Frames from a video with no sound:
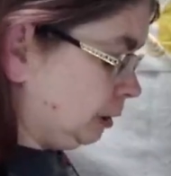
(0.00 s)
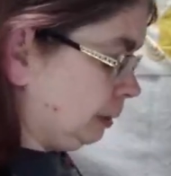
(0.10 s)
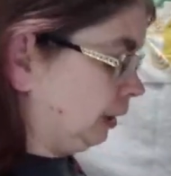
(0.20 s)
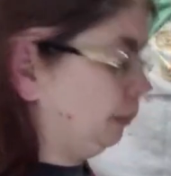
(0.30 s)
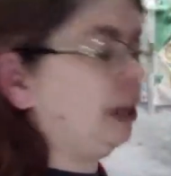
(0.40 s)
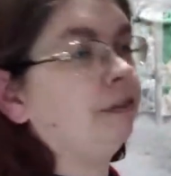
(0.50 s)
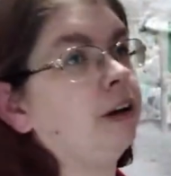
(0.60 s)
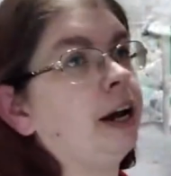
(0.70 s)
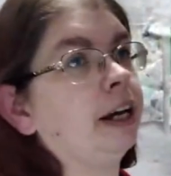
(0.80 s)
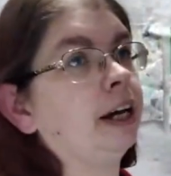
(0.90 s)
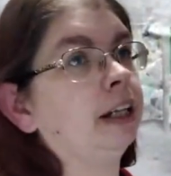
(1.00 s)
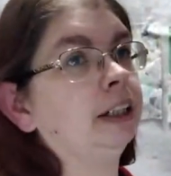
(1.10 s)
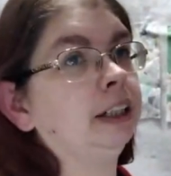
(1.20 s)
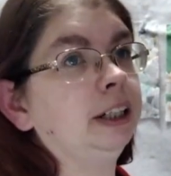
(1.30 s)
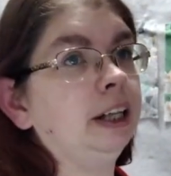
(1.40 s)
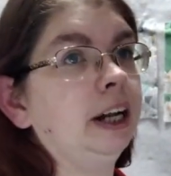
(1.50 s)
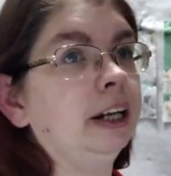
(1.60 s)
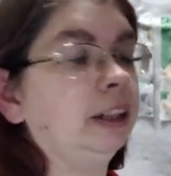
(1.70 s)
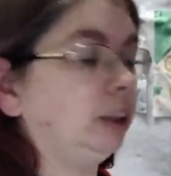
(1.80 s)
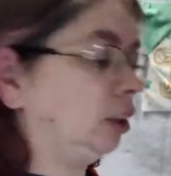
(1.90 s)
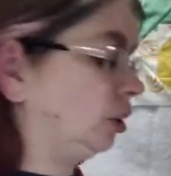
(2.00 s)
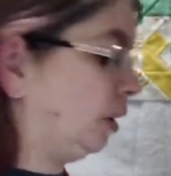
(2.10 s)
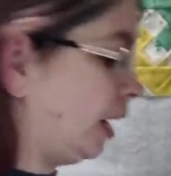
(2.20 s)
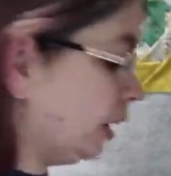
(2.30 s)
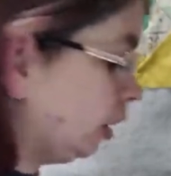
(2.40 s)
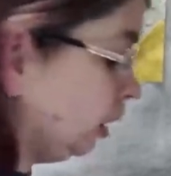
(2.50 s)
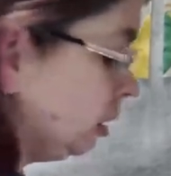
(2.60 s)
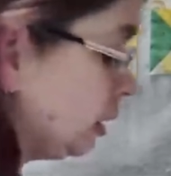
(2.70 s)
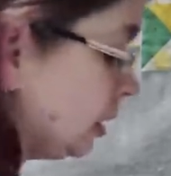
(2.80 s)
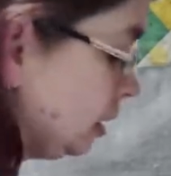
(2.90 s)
especially whenever I got triangles.